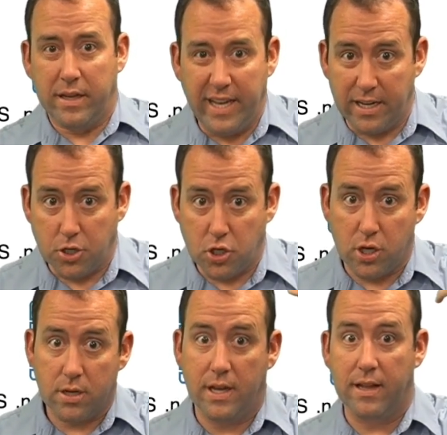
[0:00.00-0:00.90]
It
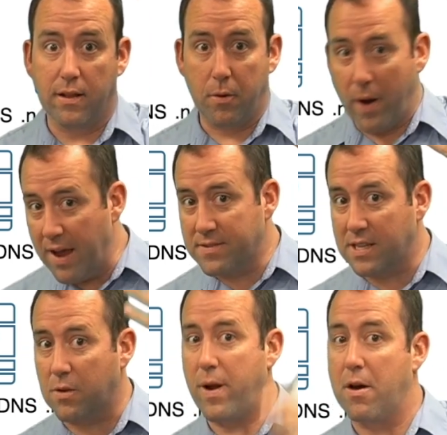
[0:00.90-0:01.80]
arrives
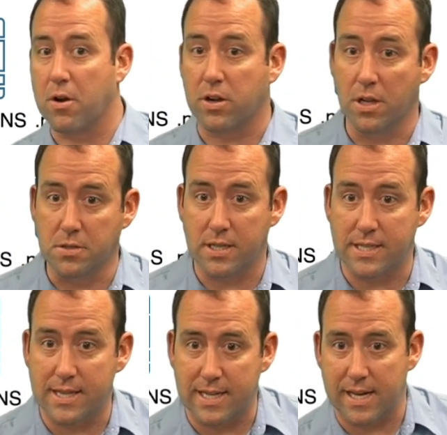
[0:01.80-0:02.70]
at the router
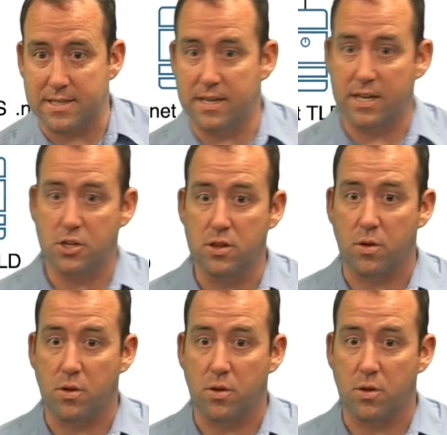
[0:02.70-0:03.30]
closest to the destination.